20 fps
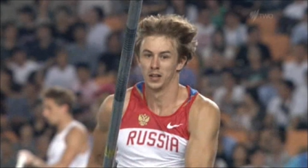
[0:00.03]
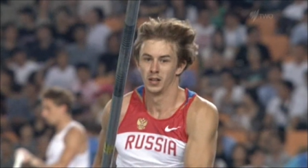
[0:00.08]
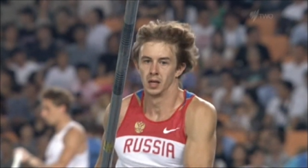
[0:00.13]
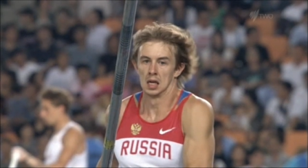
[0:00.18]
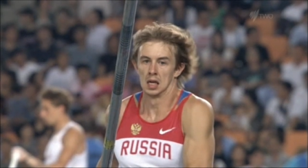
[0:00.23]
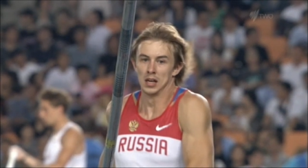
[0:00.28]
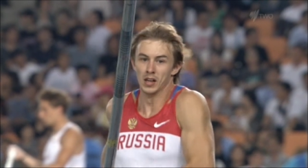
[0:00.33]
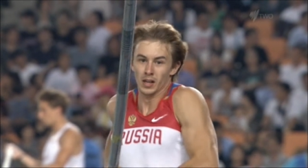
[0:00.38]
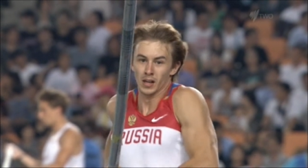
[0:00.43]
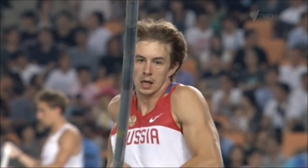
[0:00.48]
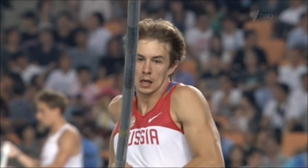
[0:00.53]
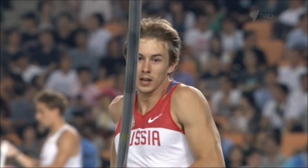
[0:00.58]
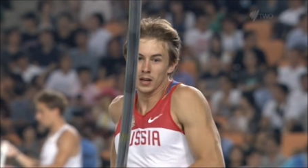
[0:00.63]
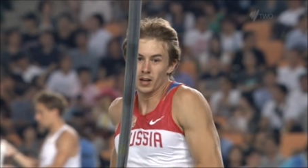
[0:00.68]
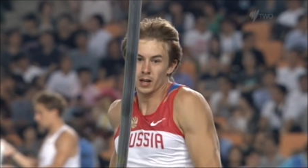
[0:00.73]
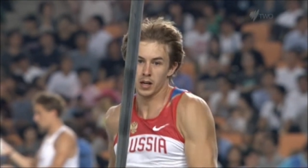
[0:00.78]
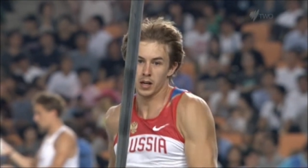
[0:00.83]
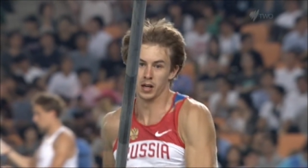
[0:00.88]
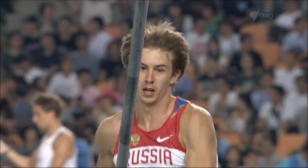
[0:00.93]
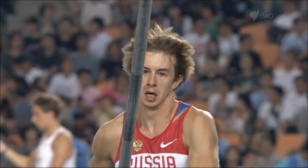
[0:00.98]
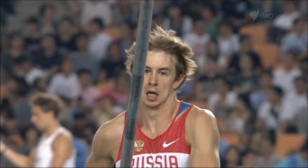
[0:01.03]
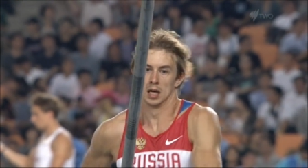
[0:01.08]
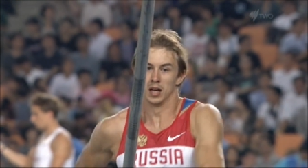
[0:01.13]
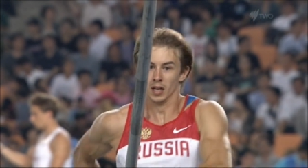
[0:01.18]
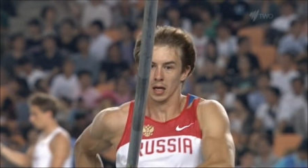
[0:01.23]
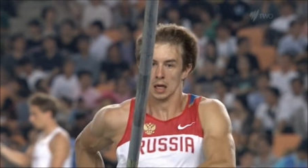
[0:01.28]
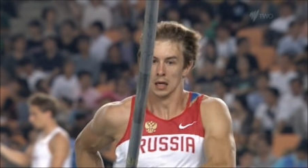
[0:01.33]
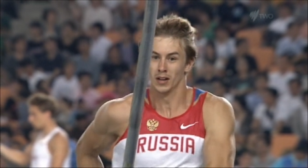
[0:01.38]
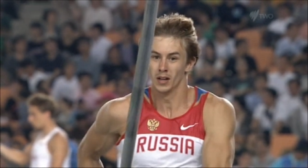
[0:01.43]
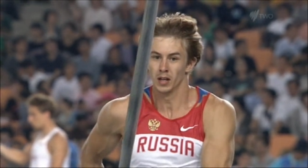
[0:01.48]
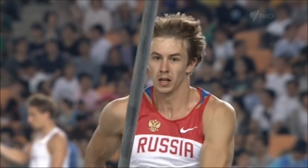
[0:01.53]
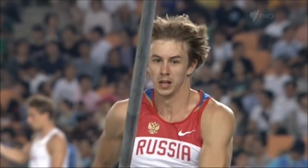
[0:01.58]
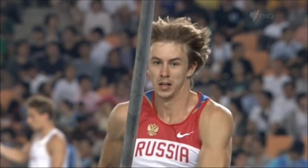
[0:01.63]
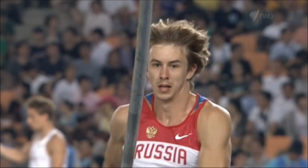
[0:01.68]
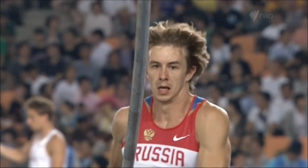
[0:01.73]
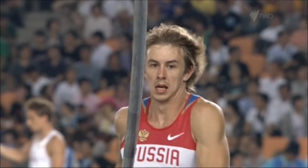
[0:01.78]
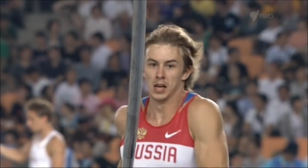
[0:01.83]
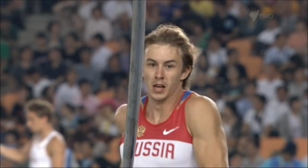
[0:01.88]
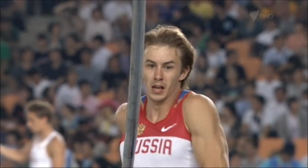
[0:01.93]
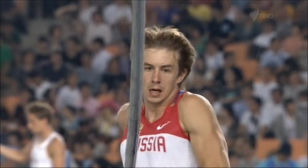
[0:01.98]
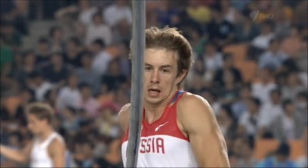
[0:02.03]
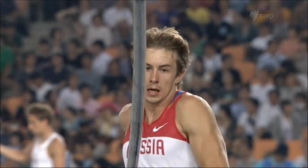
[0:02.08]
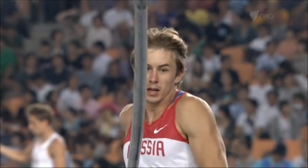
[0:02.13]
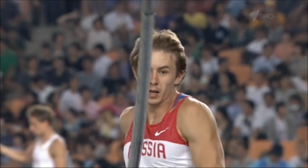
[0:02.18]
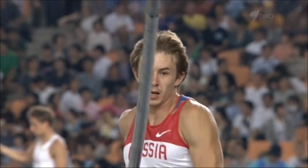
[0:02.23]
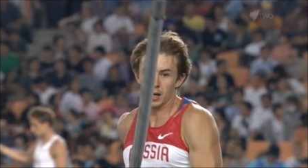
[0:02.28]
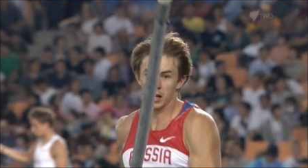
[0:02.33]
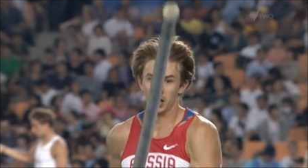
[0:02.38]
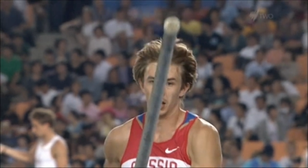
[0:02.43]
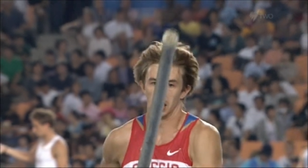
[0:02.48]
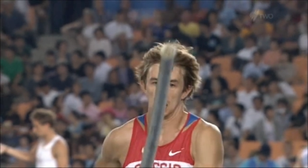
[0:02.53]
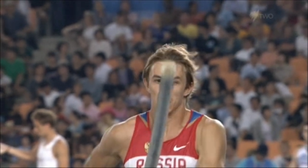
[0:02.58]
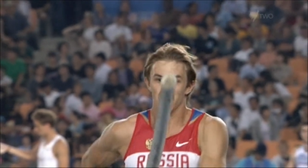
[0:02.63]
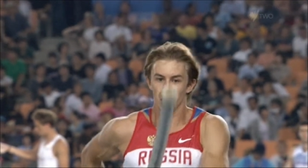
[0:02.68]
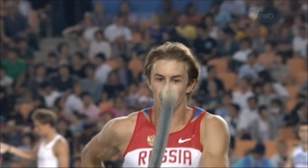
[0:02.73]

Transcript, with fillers: that power contained in the pole. Let's watch this again.